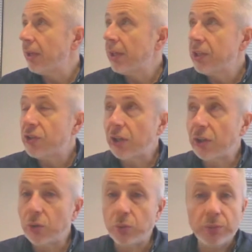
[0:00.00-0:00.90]

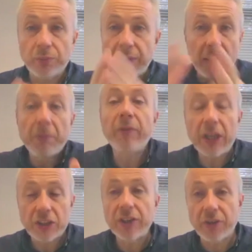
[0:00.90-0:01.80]
So that
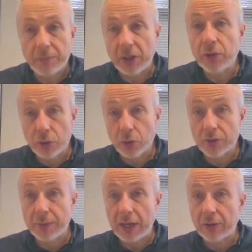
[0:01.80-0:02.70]
perfectionism that you talked
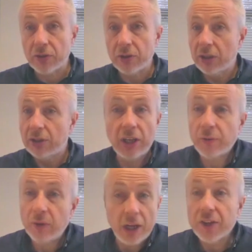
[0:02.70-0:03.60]
about,
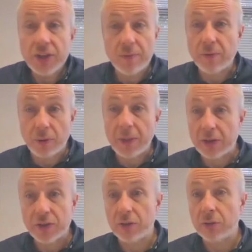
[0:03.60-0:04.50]
definitely I suffer from that
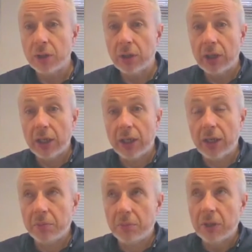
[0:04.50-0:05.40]
too.
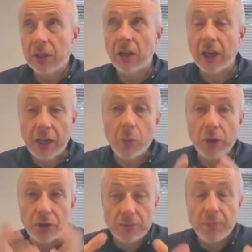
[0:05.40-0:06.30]
Like I
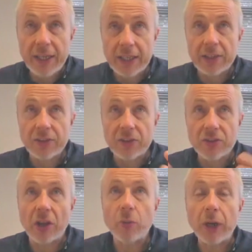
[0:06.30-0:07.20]
want to make it
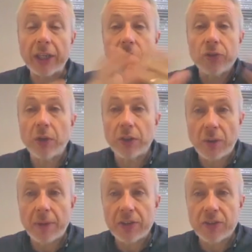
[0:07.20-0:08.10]
so that when it goes to our
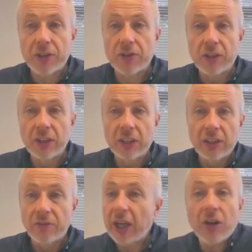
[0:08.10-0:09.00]
sub-editors,
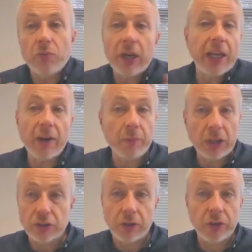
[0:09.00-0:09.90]
they don't really have
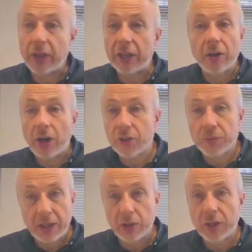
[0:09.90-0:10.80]
much to do. They don't ask me
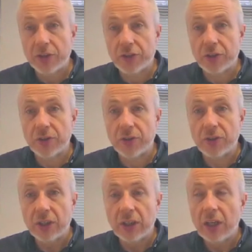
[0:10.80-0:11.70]
any questions,
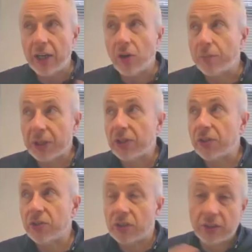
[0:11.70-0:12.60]
not
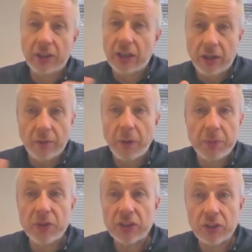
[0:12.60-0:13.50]
because, of my
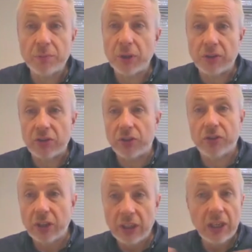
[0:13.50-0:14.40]
position, but
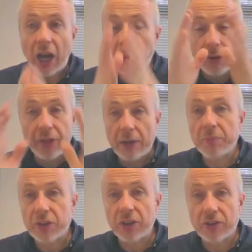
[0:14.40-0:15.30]
just I want them
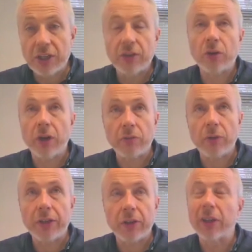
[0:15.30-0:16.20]
to sit through it and
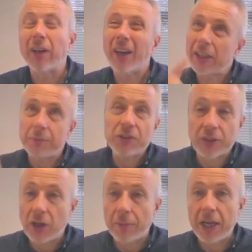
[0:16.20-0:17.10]
read it and go, oh, you missed a
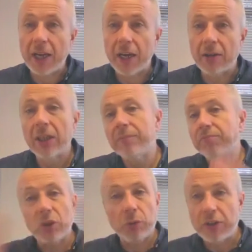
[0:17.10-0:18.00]
comma here.
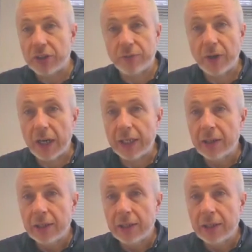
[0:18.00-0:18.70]
The rest is fine.